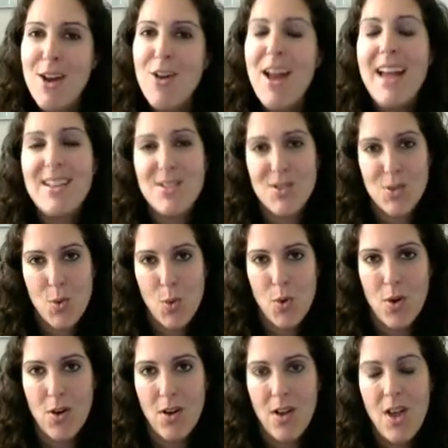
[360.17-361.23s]
at
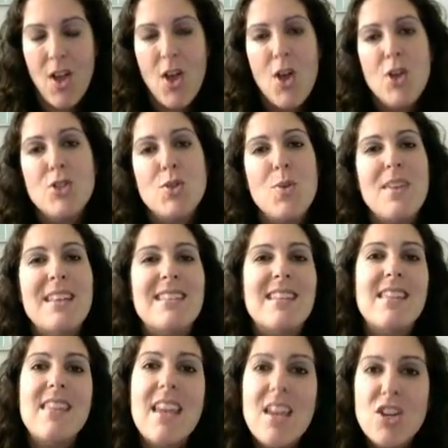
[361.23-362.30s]
school. So these
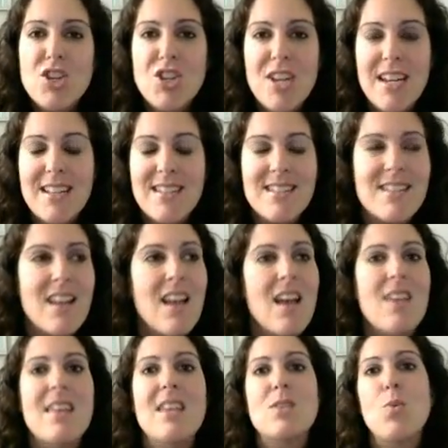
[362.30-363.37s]
think sheets,
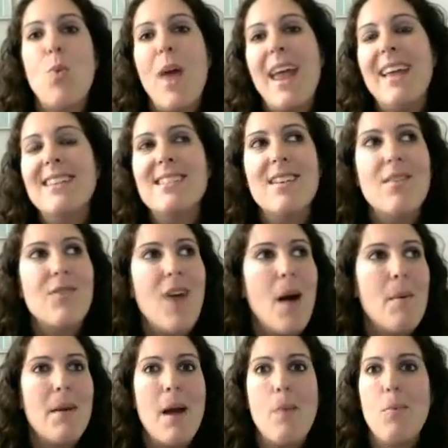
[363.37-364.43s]
these ways of
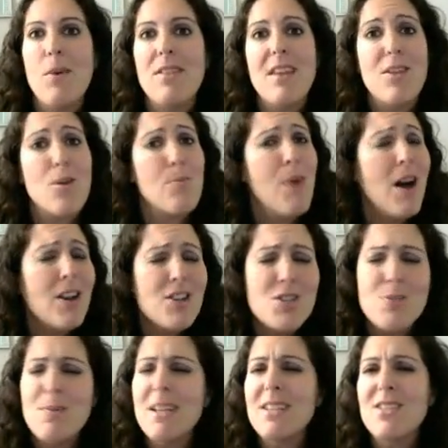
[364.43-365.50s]
coming up with either
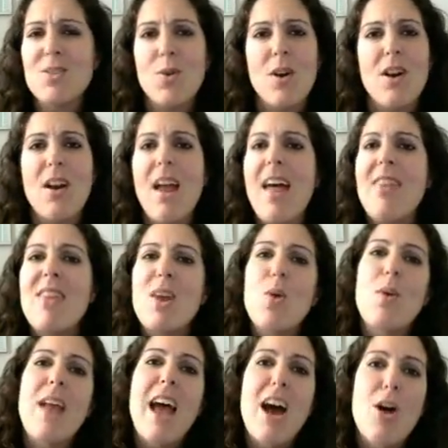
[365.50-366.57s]
punishments, or they
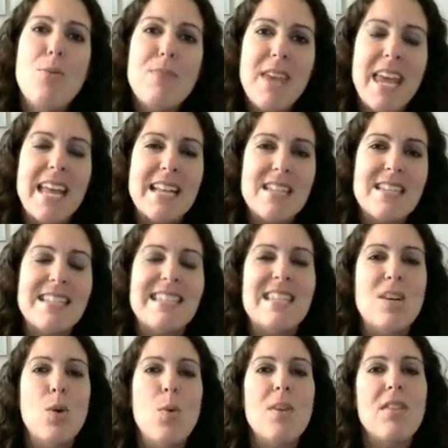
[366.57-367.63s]
don't help kids
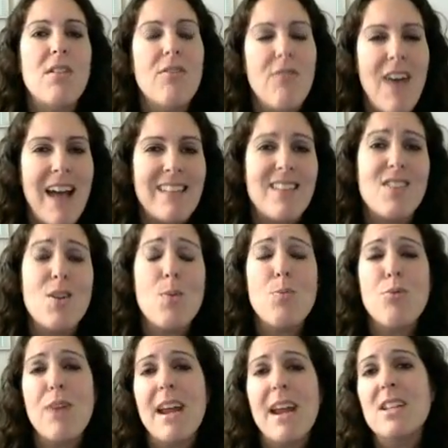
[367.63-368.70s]
deal with the fact that their
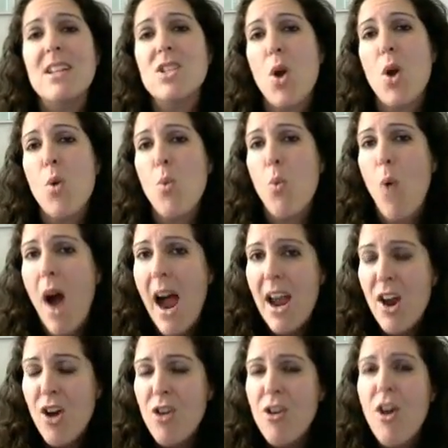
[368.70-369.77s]
brains are
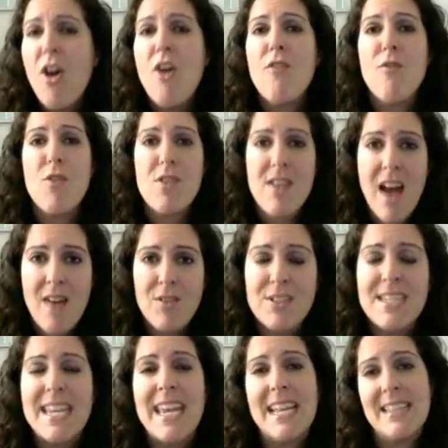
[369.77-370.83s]
wired for
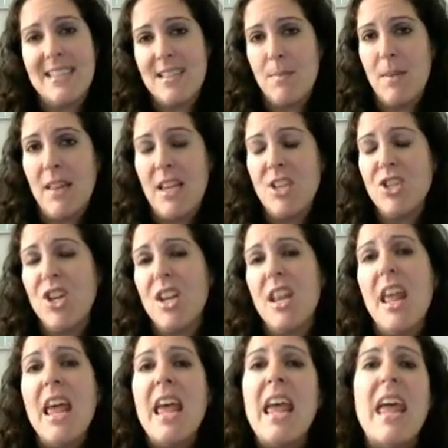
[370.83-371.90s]
novelty and stimulation.
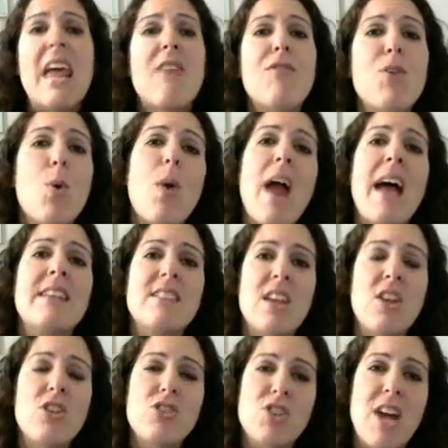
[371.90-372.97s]
If you are asking
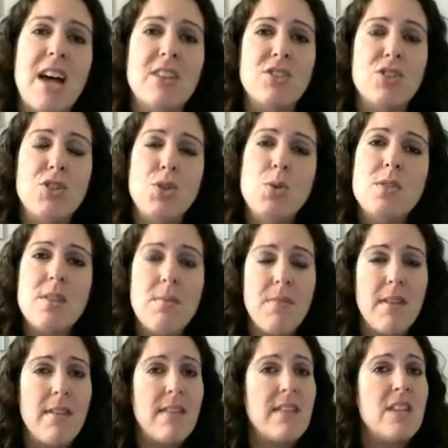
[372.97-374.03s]
your child to do something
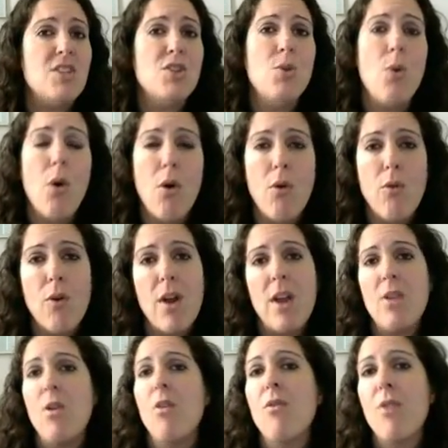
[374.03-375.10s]
that they do over and
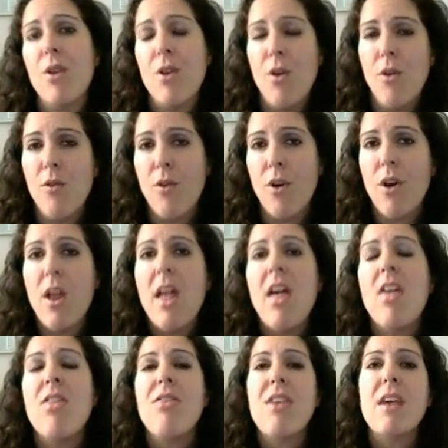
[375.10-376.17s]
over and over,
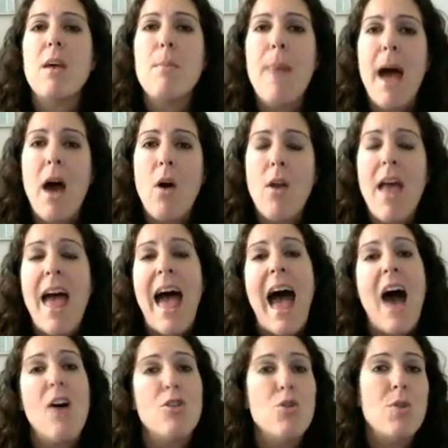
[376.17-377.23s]
think about
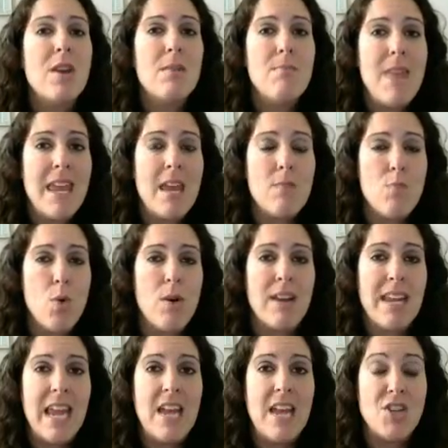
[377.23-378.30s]
how you can make it more
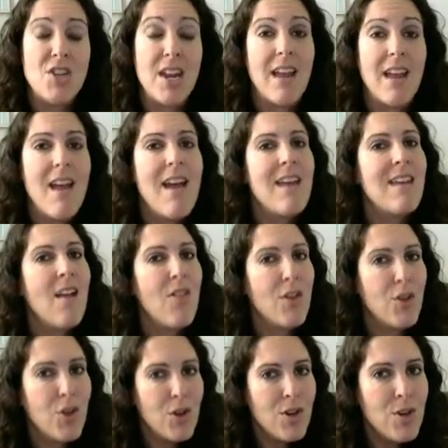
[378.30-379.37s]
engaging. Now, the
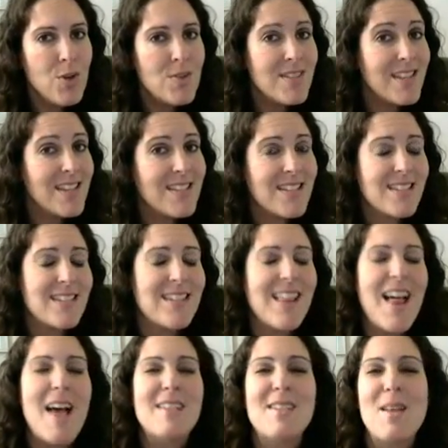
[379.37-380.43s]
good news is, this is the
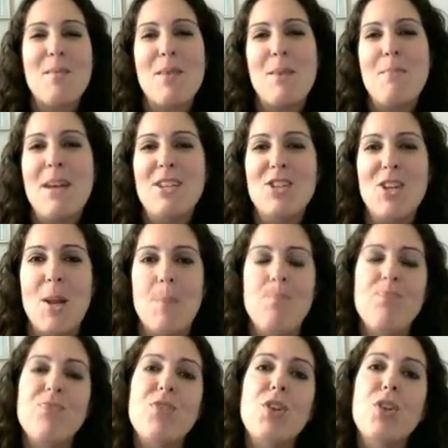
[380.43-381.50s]
last thing I'm going to mention,
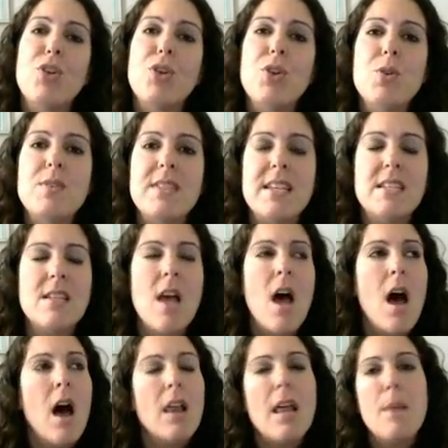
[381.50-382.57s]
the good news is
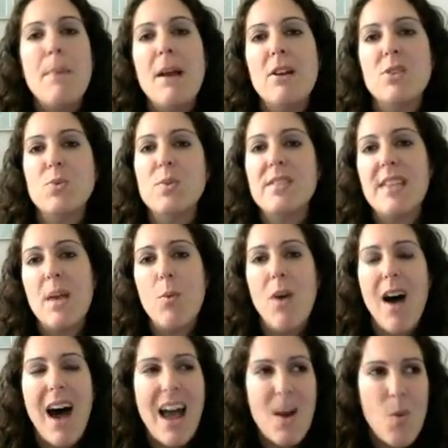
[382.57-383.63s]
a lot of parents will say, well,
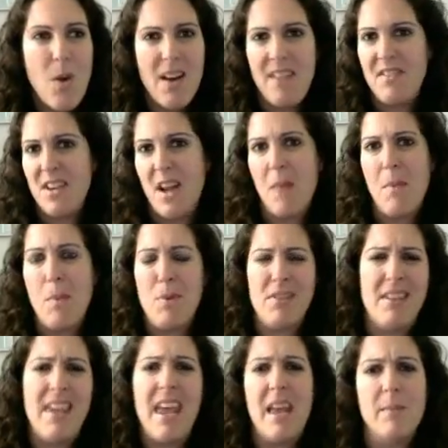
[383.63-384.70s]
I don't want to have to come up with
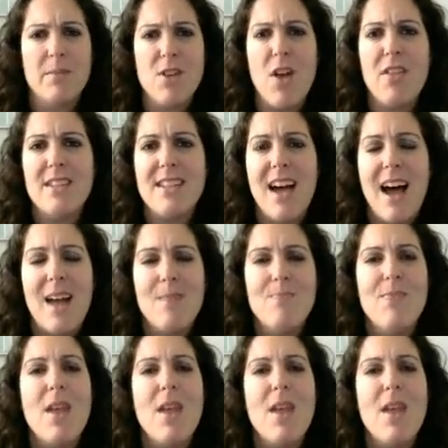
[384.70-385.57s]
games all the time.